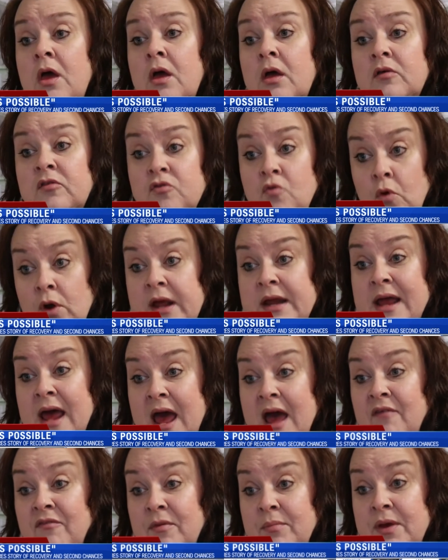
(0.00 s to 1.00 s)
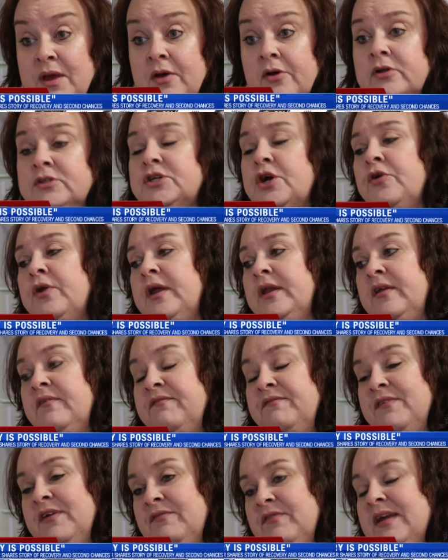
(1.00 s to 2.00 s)
Snorting a half a pill turned into
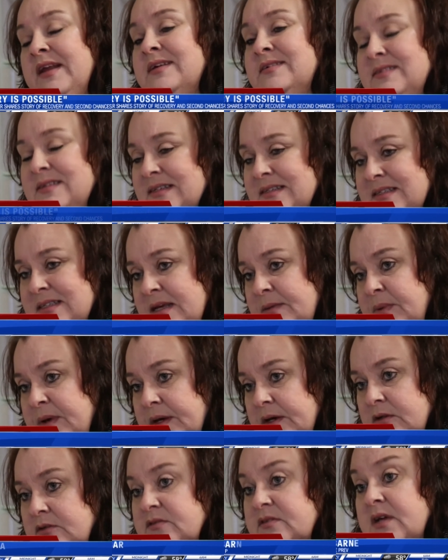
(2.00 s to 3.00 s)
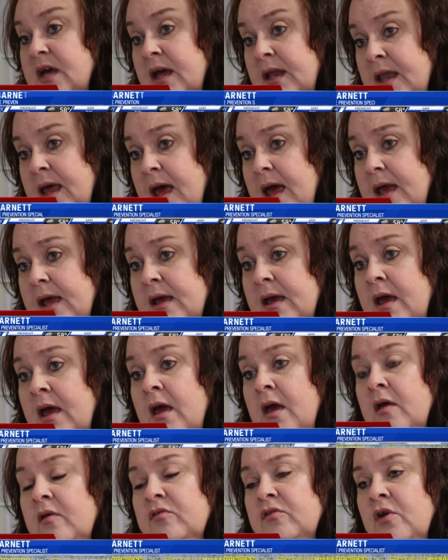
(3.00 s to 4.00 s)
50 to 60 pills a day.
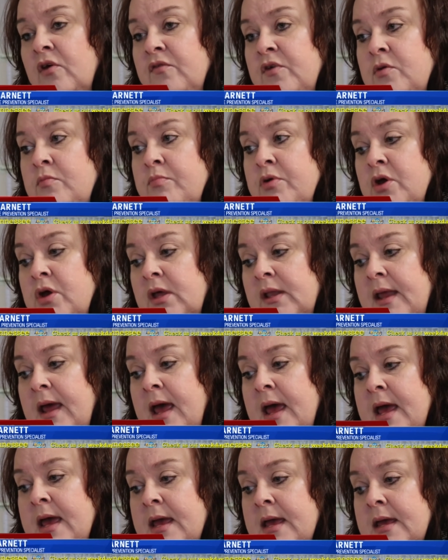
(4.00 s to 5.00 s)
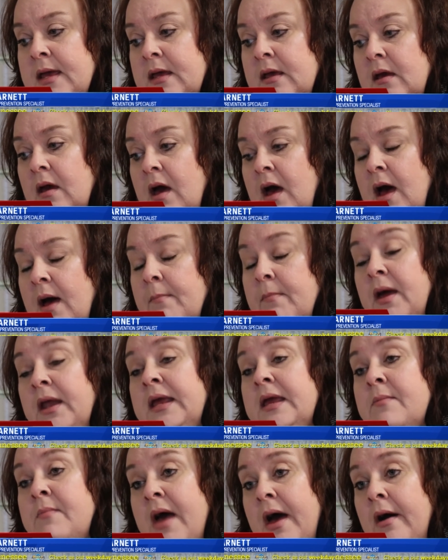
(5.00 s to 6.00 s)
So if you put a uh,
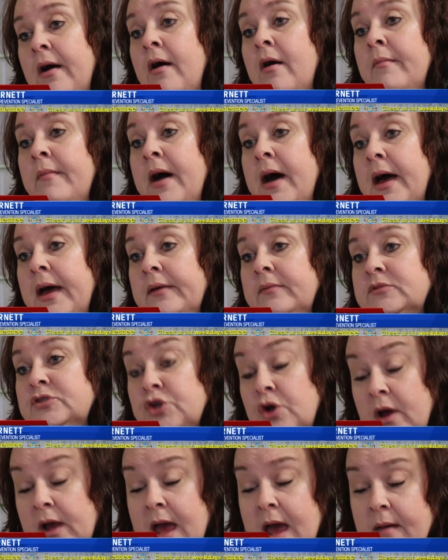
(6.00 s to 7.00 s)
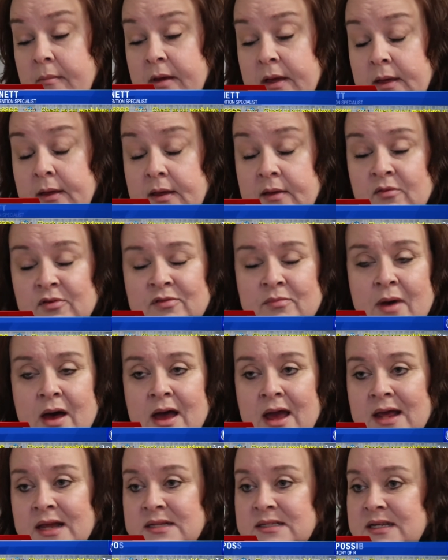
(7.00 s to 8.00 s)
money amount on my drug habit, it was
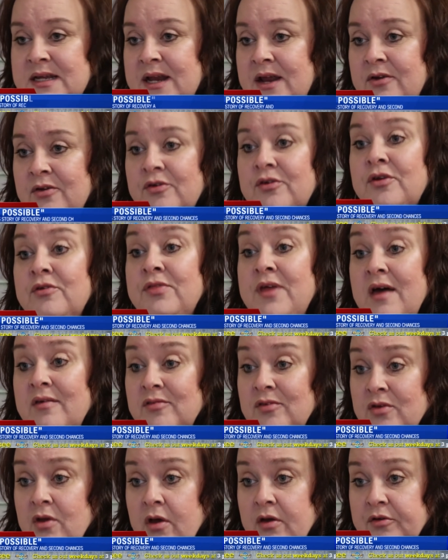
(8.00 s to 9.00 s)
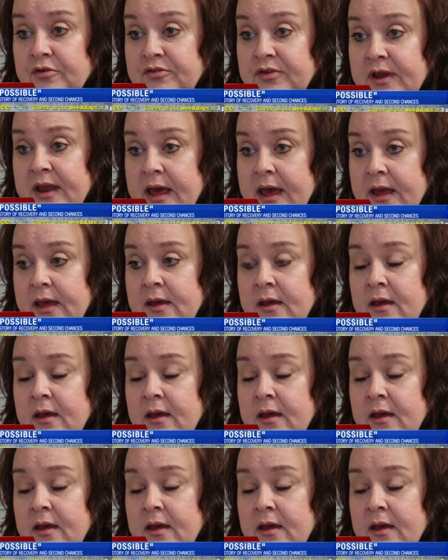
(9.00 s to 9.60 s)
about $1,800, $2,000 a day.